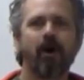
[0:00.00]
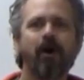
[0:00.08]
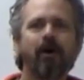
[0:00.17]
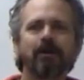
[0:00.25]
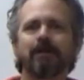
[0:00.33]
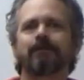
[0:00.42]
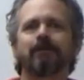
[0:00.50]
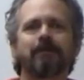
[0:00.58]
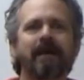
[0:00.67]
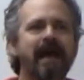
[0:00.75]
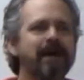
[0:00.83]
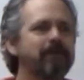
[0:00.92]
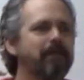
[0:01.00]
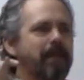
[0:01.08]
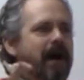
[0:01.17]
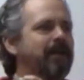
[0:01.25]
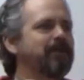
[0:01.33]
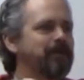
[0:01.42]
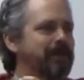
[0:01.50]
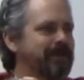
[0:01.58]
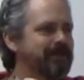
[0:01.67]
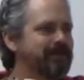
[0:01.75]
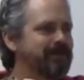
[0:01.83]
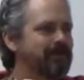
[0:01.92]
All of them have a
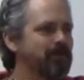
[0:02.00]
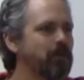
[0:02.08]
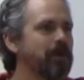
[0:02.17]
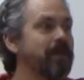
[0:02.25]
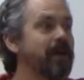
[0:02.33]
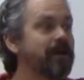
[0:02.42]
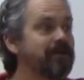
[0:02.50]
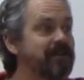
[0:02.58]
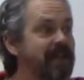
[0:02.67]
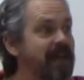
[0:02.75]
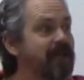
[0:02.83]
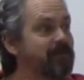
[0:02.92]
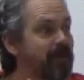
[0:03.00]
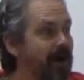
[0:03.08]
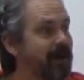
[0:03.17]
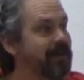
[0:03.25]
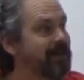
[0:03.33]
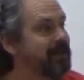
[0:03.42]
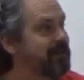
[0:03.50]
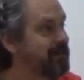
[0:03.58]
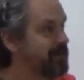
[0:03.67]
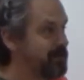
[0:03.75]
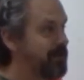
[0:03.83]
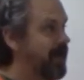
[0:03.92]
monument where their dead body
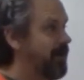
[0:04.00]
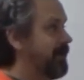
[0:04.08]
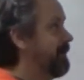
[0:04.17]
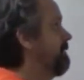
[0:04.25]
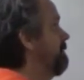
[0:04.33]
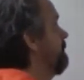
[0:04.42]
is buried.